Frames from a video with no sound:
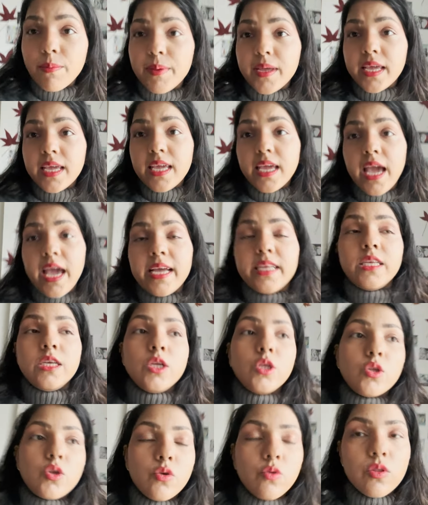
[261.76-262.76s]
be
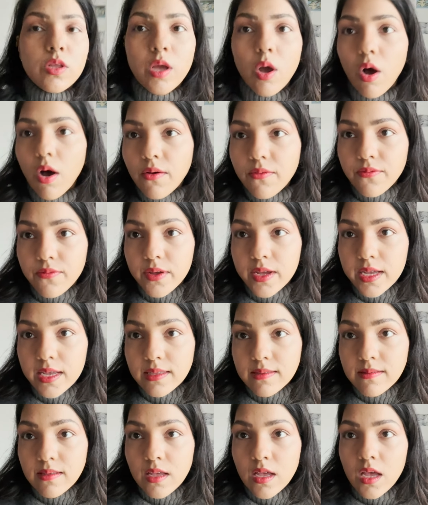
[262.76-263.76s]
heading to the
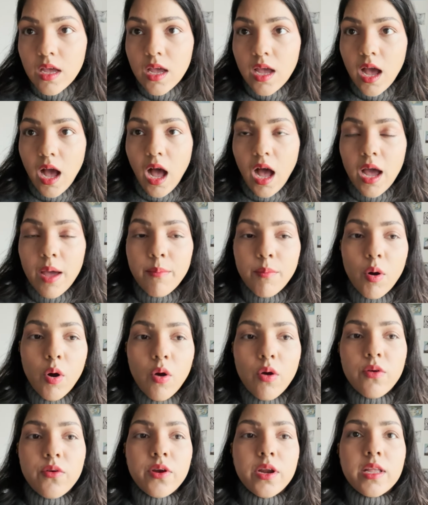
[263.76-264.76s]
office. I'm
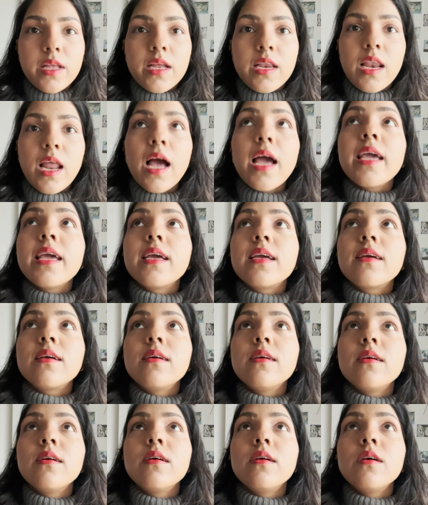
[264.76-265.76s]
already like
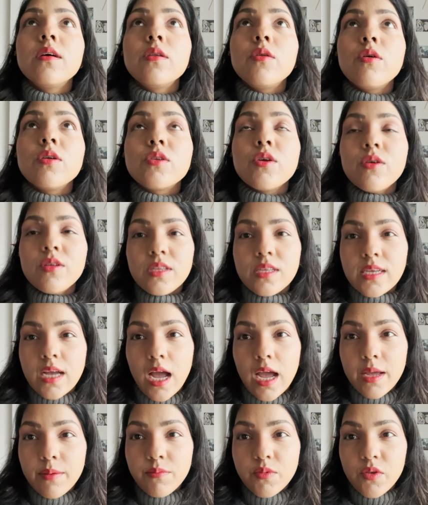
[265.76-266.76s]
not on
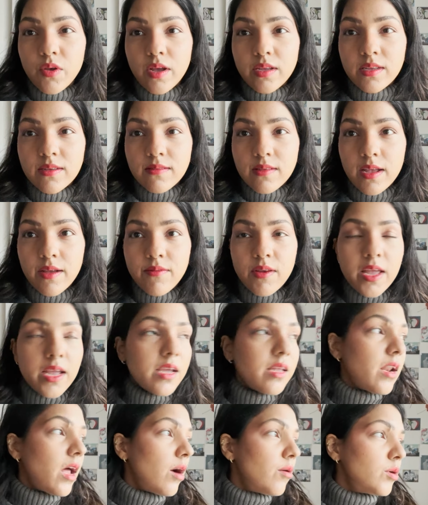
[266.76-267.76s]
time, so I just have like
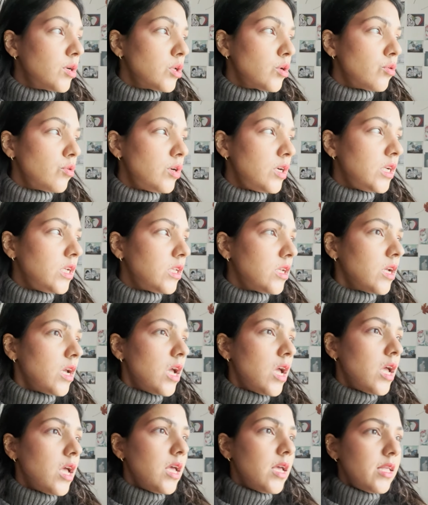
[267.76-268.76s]
an hour to reach.
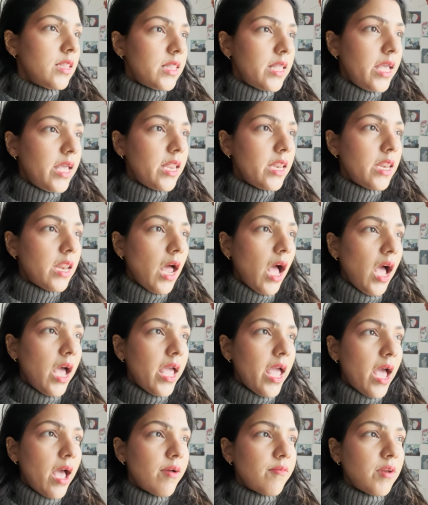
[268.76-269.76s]
Then I
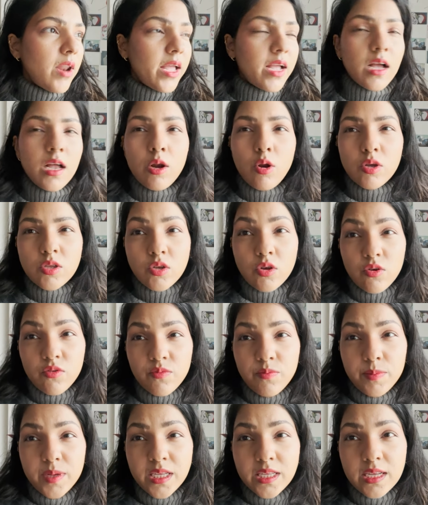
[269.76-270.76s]
have like a lot
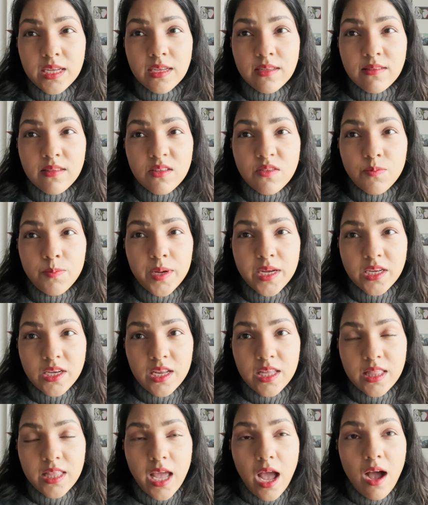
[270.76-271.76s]
of meetings,
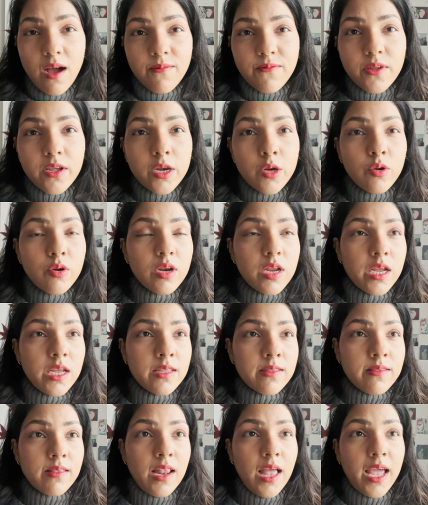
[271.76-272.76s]
especially in the afternoon.
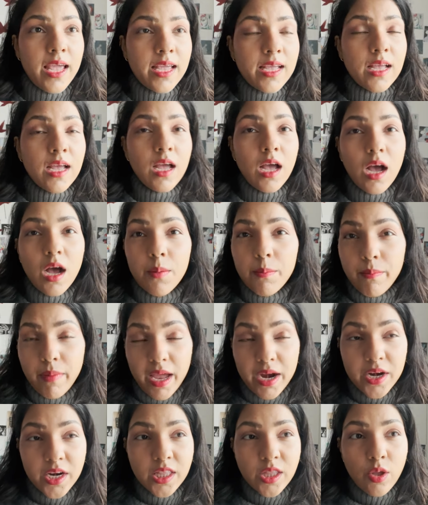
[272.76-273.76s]
It's like a
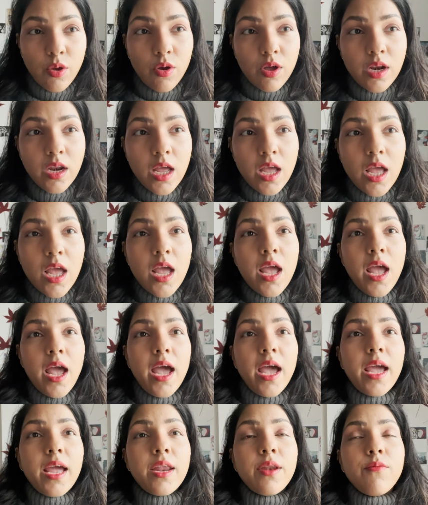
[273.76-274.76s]
marathon,
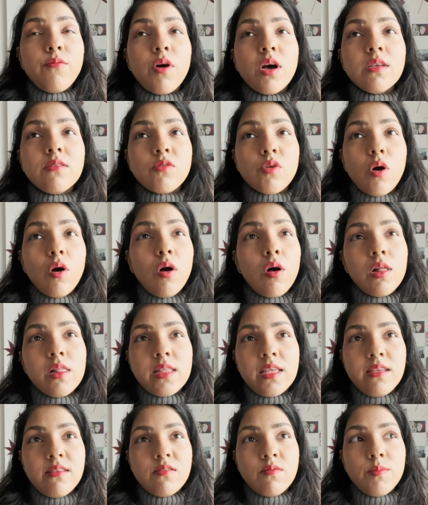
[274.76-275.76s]
and once all
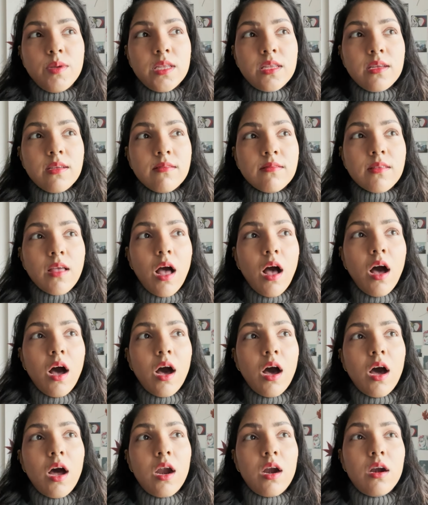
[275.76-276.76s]
these meetings
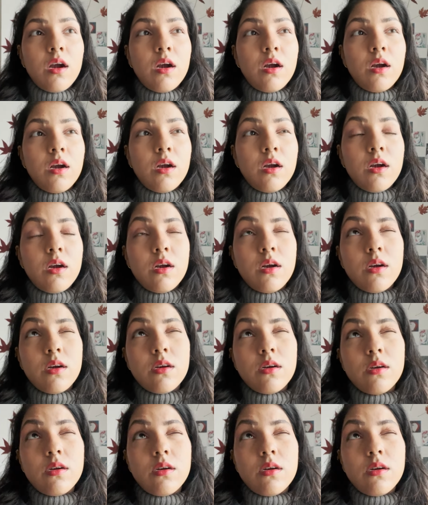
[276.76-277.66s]
are